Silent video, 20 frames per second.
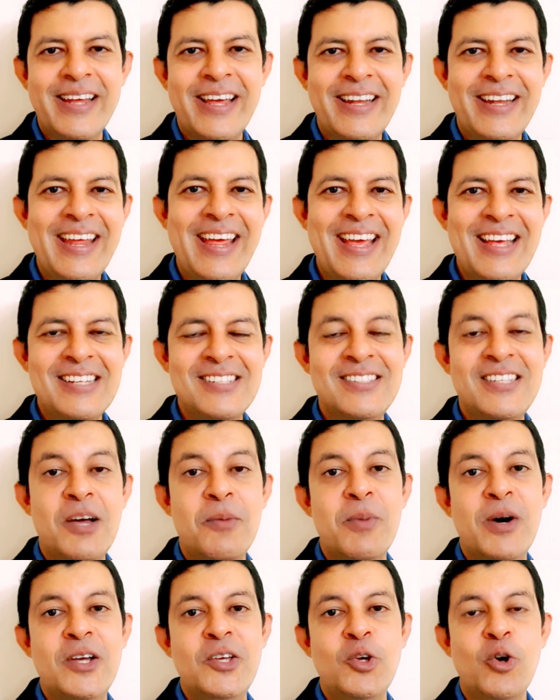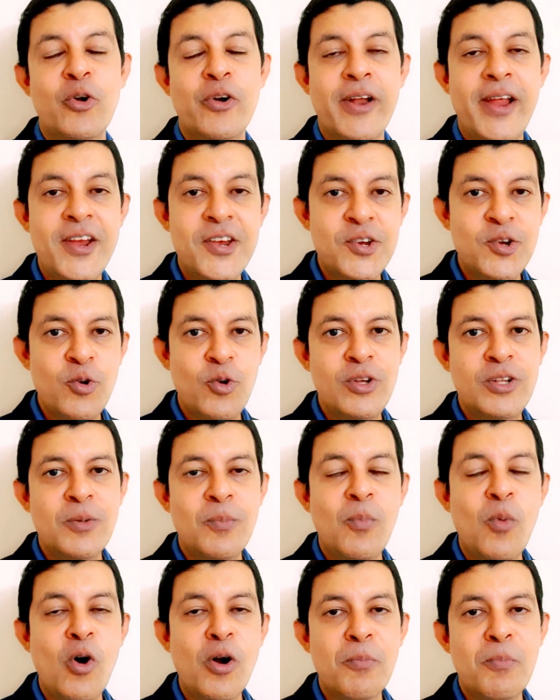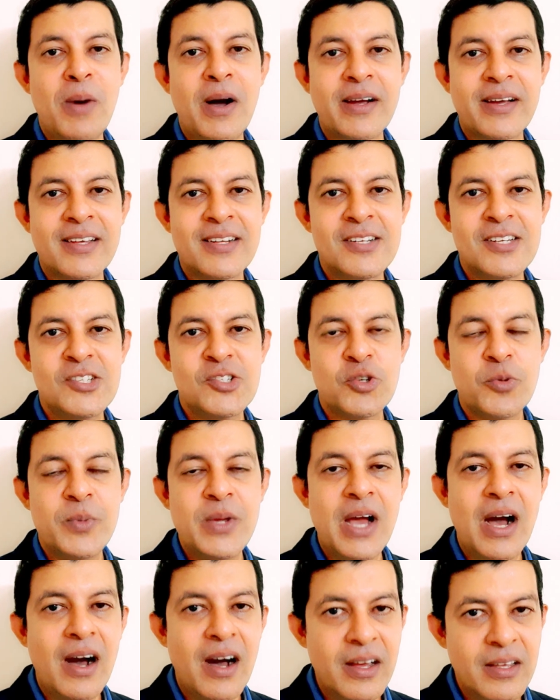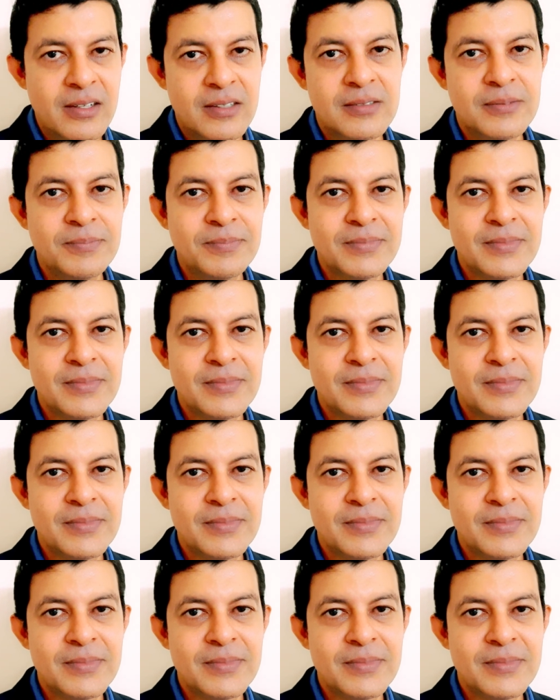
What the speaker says: and hence thereby your ratio in the bond market needs to be higher.